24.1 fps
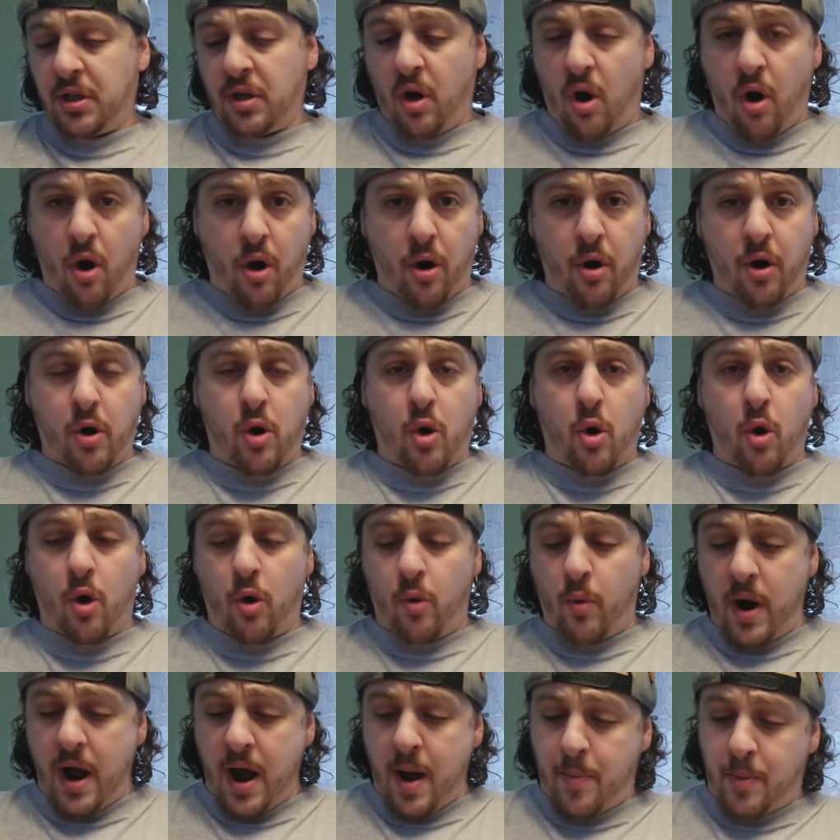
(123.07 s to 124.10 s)
horrorcore
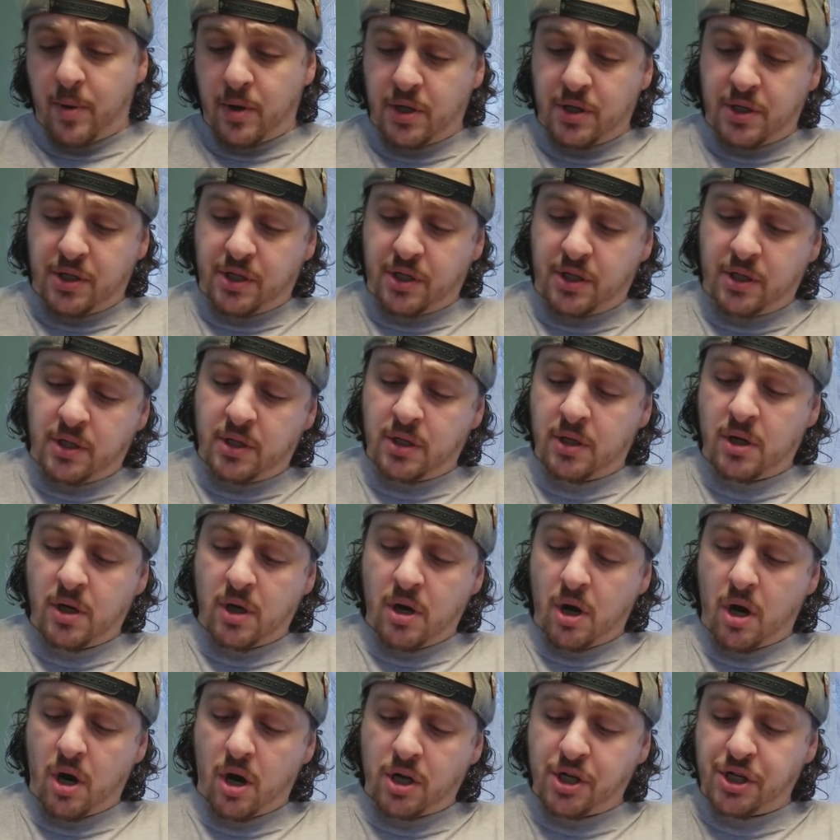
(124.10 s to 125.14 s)
rappers
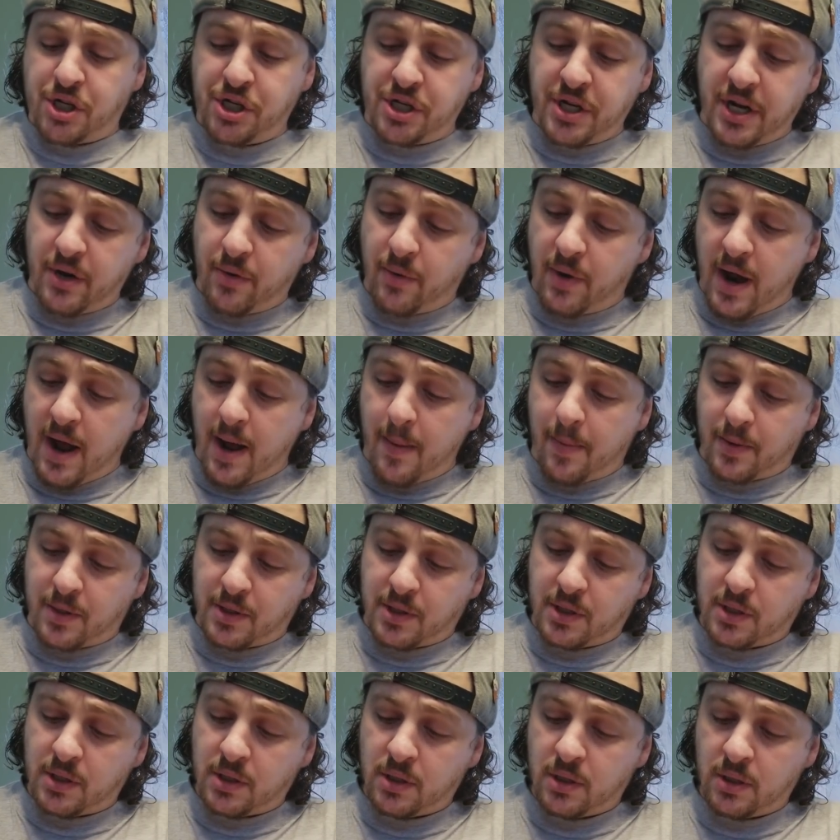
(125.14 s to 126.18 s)
are shit
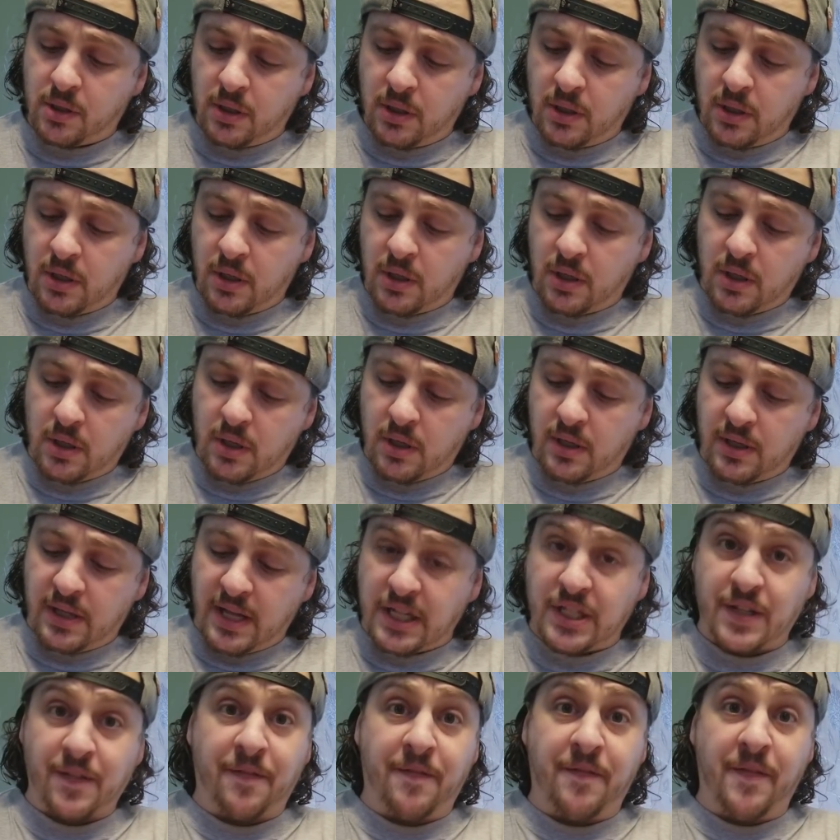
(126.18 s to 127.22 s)
rappers.
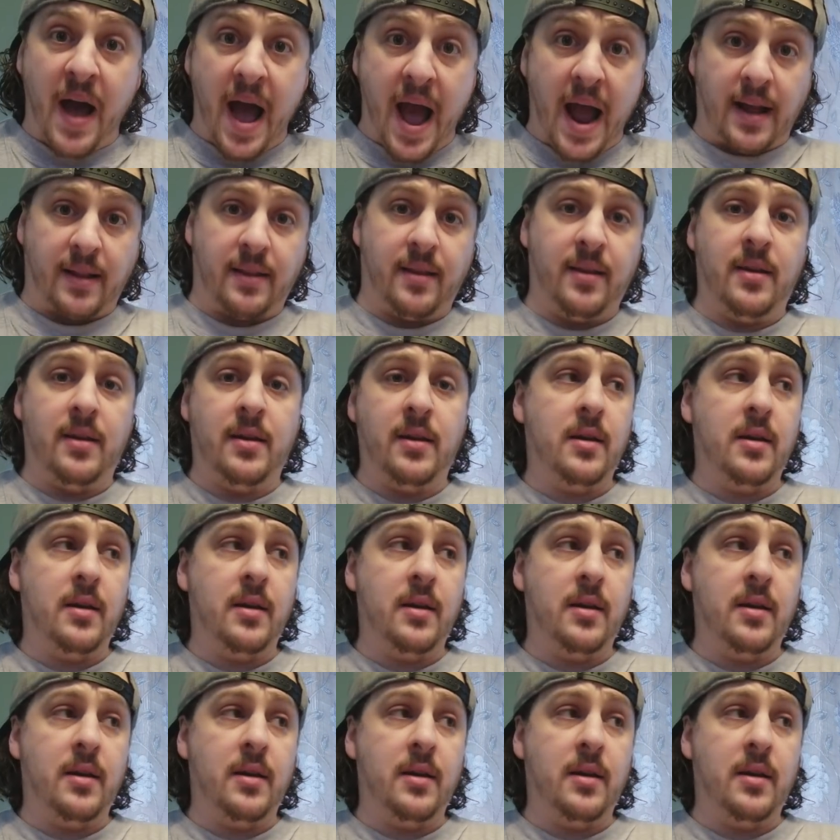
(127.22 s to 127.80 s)
That's a fact.